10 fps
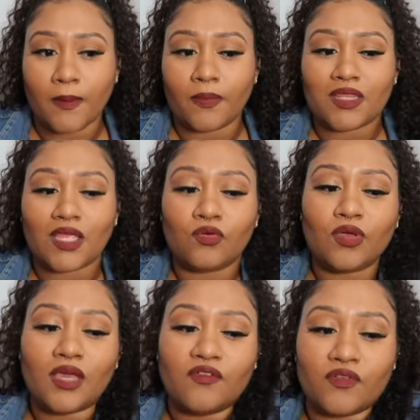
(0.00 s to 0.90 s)
But then you
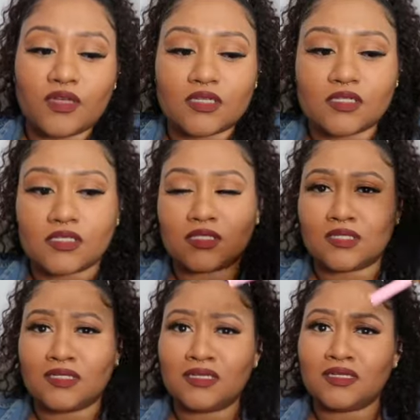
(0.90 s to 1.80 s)
give us
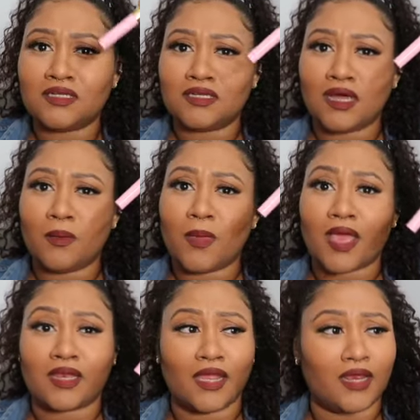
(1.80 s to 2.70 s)
a
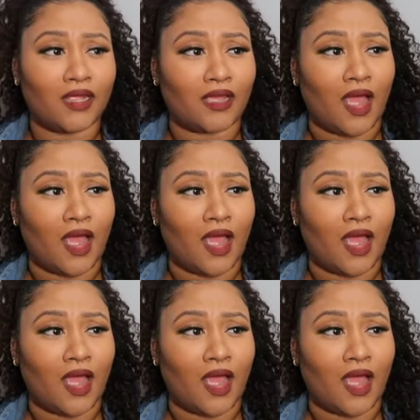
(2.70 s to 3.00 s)
magnetic